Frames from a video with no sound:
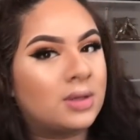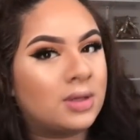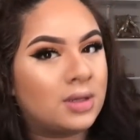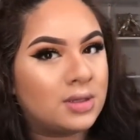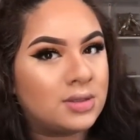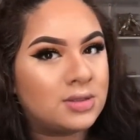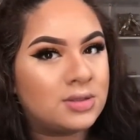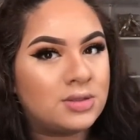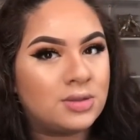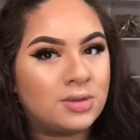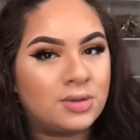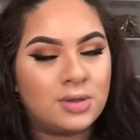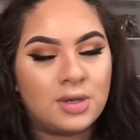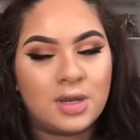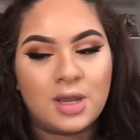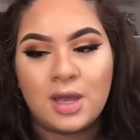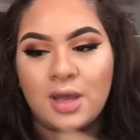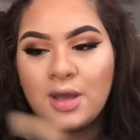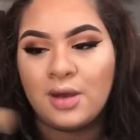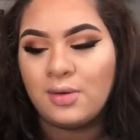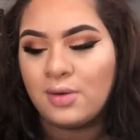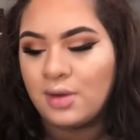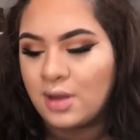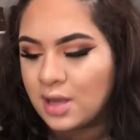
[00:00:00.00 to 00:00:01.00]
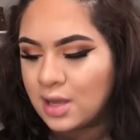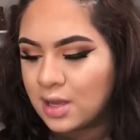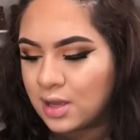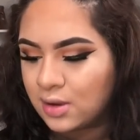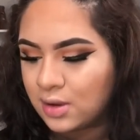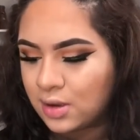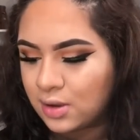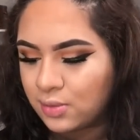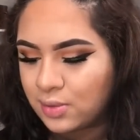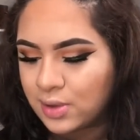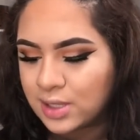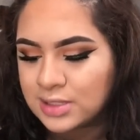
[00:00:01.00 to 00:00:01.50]
Okay, so now,
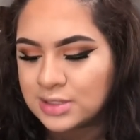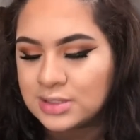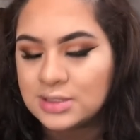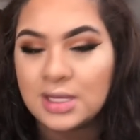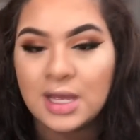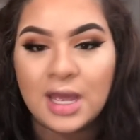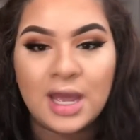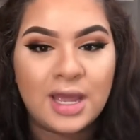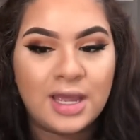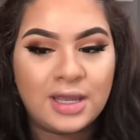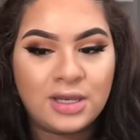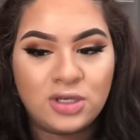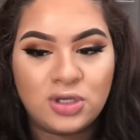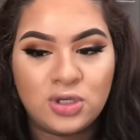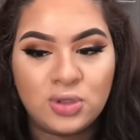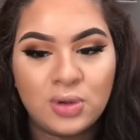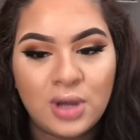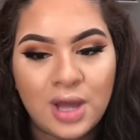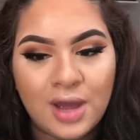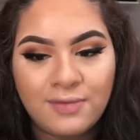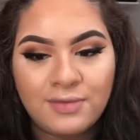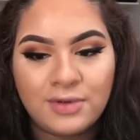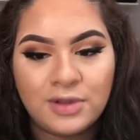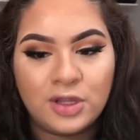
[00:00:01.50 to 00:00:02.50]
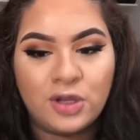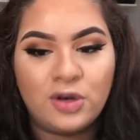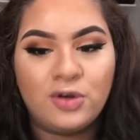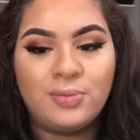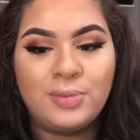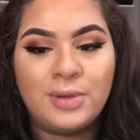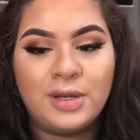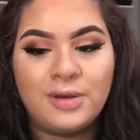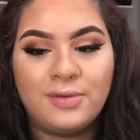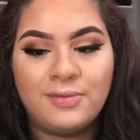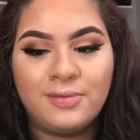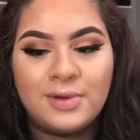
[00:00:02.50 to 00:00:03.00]
once I do have a little
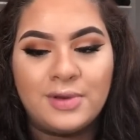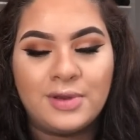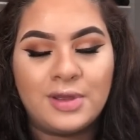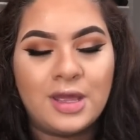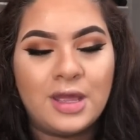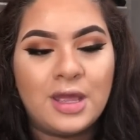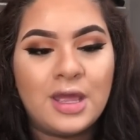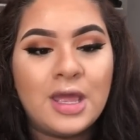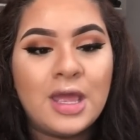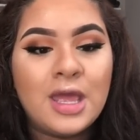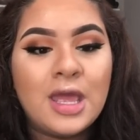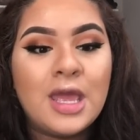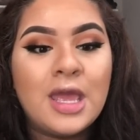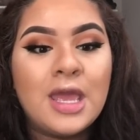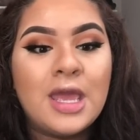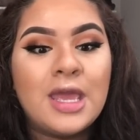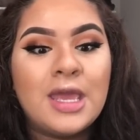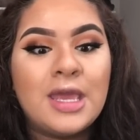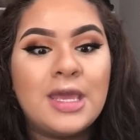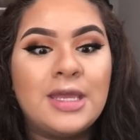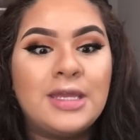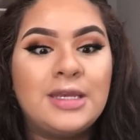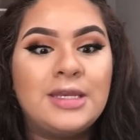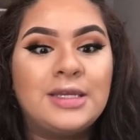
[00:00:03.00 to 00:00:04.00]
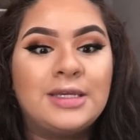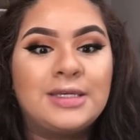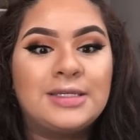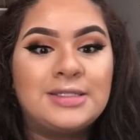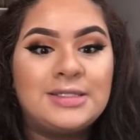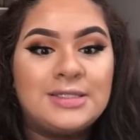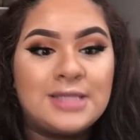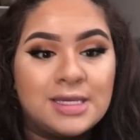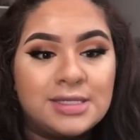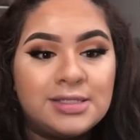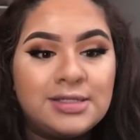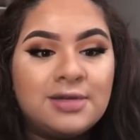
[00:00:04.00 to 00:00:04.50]
bit of an
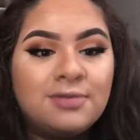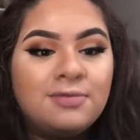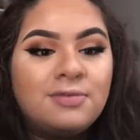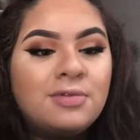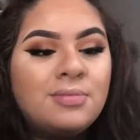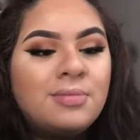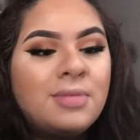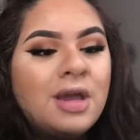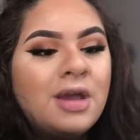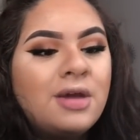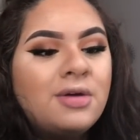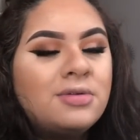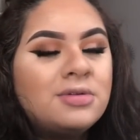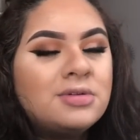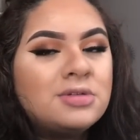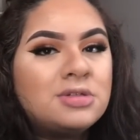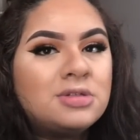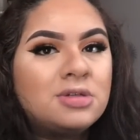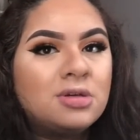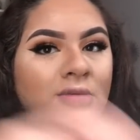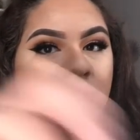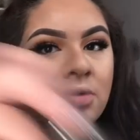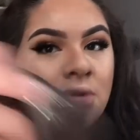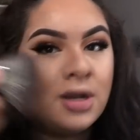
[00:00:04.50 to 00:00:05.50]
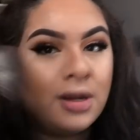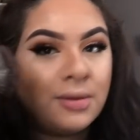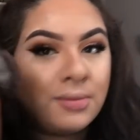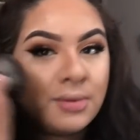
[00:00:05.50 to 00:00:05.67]
excessive amount, so what